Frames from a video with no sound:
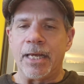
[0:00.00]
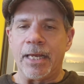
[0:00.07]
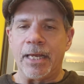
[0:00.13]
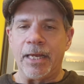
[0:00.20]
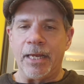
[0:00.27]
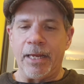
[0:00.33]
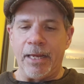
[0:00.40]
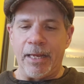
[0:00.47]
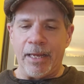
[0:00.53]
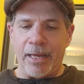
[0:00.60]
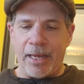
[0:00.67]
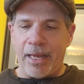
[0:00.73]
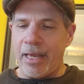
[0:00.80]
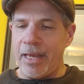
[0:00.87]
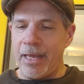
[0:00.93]

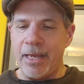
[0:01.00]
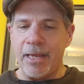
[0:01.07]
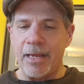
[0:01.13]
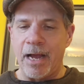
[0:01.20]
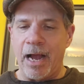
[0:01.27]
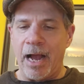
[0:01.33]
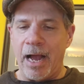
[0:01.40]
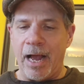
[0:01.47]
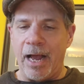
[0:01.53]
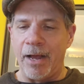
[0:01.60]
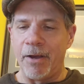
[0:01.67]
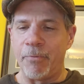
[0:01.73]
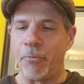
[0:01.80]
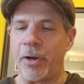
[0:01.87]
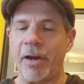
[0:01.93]
he
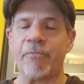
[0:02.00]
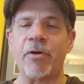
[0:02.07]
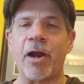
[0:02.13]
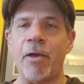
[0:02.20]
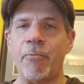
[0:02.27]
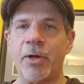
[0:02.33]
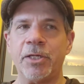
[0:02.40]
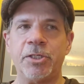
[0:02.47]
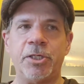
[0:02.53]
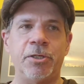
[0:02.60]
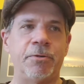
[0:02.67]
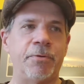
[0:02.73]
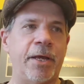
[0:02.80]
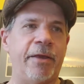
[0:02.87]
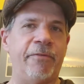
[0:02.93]
whenever I went
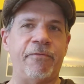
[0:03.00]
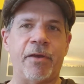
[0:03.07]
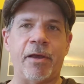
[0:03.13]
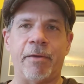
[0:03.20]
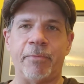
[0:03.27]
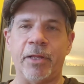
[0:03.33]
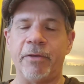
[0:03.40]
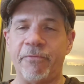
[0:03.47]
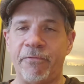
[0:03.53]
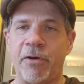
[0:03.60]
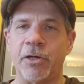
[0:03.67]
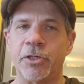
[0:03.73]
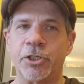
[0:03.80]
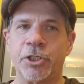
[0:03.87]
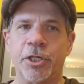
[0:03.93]
to a family
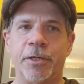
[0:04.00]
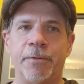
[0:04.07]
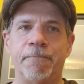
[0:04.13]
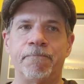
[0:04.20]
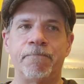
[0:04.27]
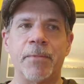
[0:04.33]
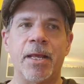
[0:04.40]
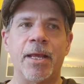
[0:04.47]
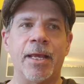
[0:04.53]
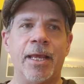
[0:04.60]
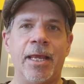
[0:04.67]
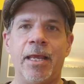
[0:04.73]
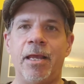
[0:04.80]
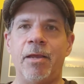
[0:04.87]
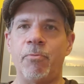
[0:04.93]
function,
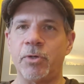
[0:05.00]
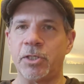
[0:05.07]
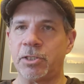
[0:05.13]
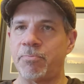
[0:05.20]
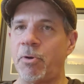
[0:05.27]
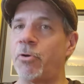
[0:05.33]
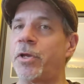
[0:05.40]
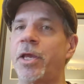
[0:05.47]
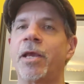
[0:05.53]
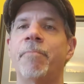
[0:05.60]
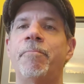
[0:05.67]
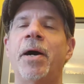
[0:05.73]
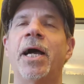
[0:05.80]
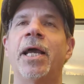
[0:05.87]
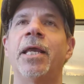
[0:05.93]
he was smoking a
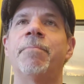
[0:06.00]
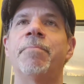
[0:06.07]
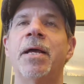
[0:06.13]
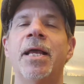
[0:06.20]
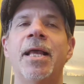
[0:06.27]
pipe.